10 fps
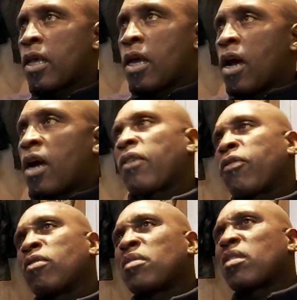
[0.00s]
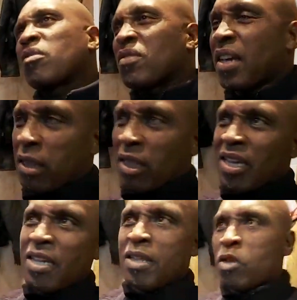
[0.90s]
And I thought to myself, yeah, it's
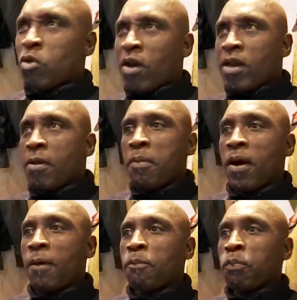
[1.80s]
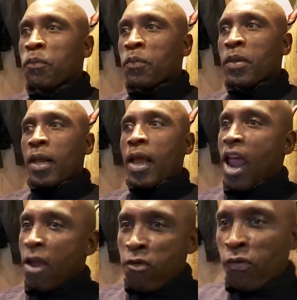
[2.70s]
easy training, but
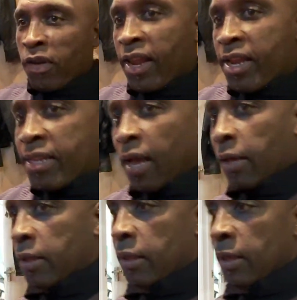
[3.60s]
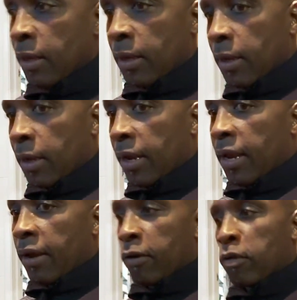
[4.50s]
everything that he does,
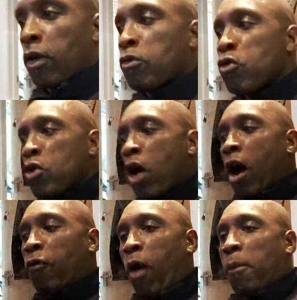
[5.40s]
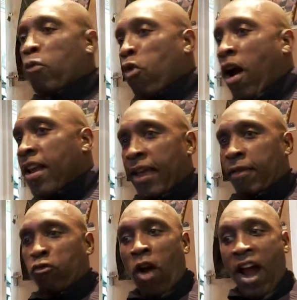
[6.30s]
because I'm a right leg,
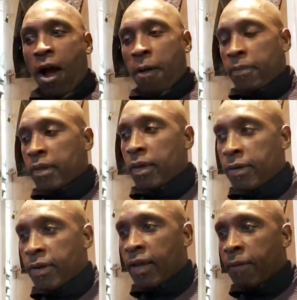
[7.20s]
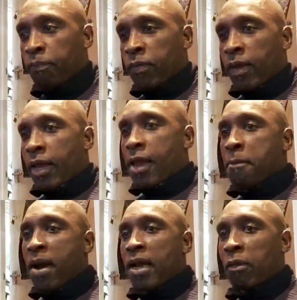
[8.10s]
right arm, and so he
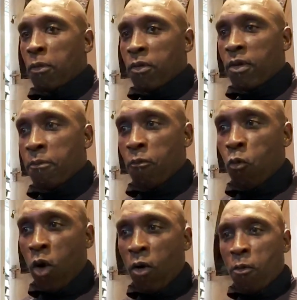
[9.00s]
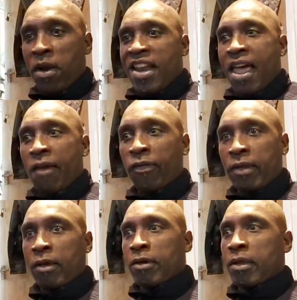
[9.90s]
makes me work with my left, and
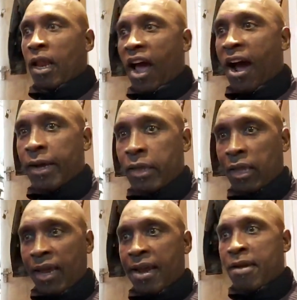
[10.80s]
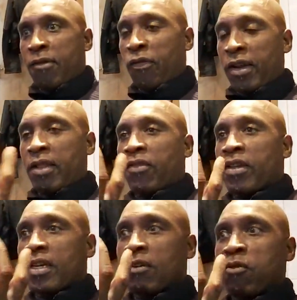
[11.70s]
so it's like isolating things. They think,
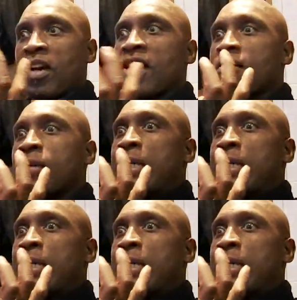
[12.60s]
oh wow.